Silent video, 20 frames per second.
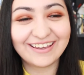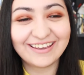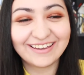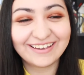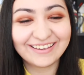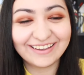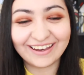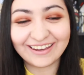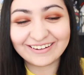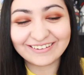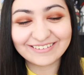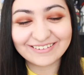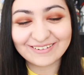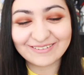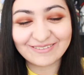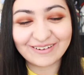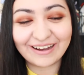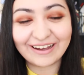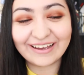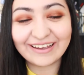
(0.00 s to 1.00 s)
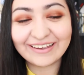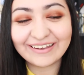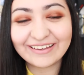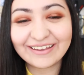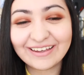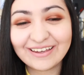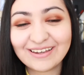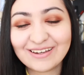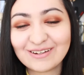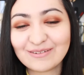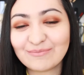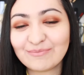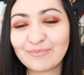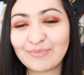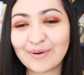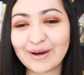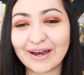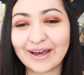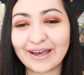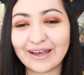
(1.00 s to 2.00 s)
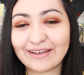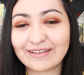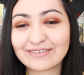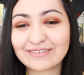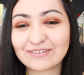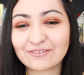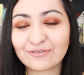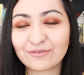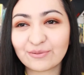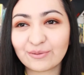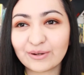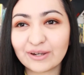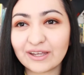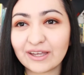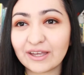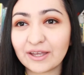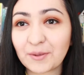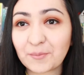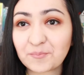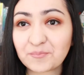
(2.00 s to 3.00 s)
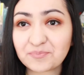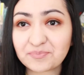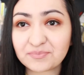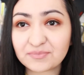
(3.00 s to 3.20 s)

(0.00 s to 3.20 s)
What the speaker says: I don't know why, but Free,